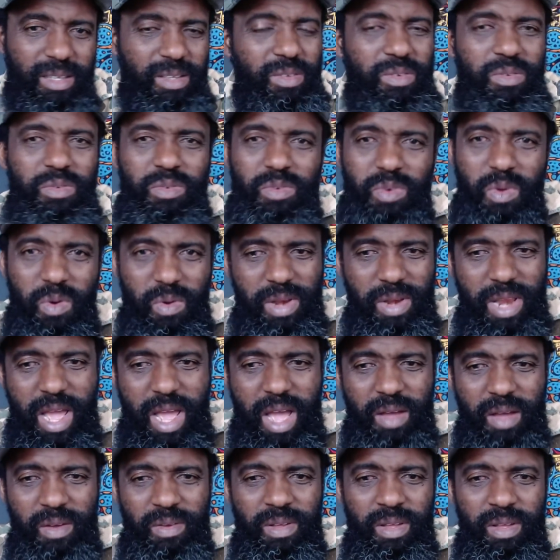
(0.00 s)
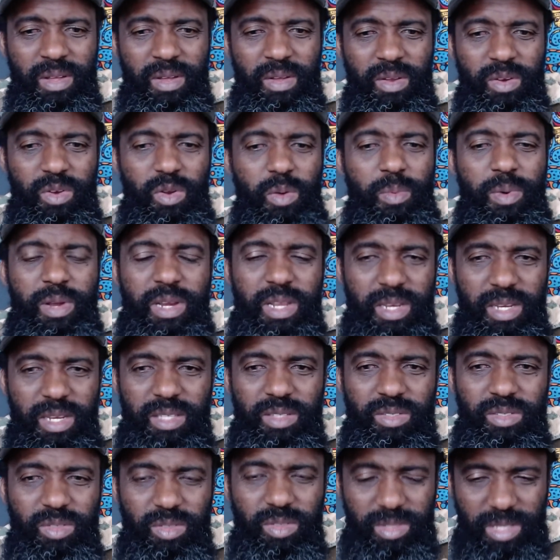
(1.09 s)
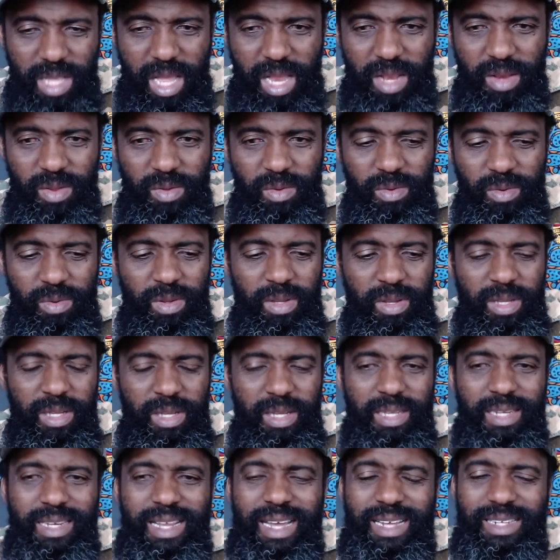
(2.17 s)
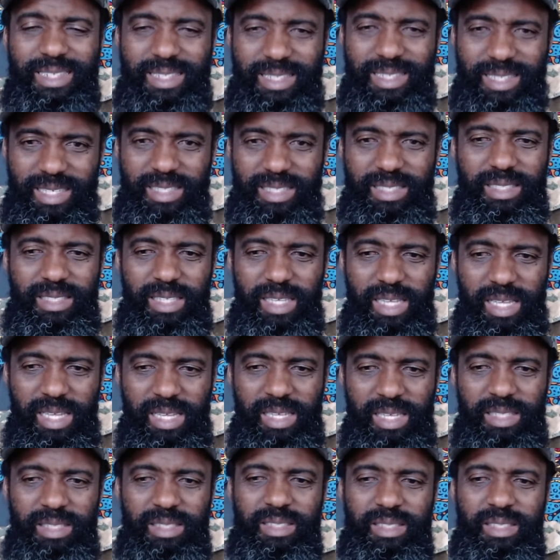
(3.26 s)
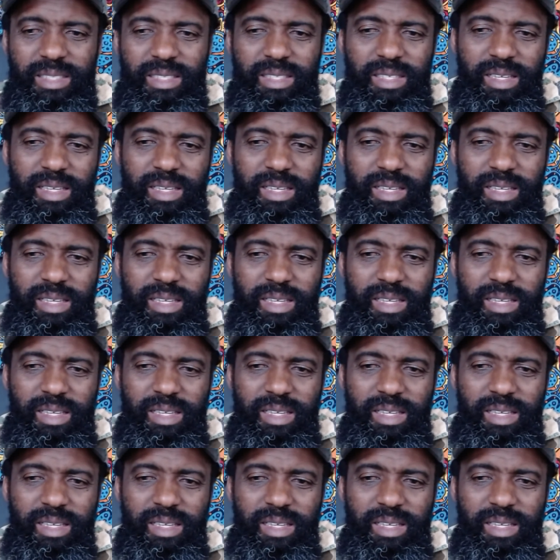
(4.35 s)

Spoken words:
you know now, nobody needs to tell you that this is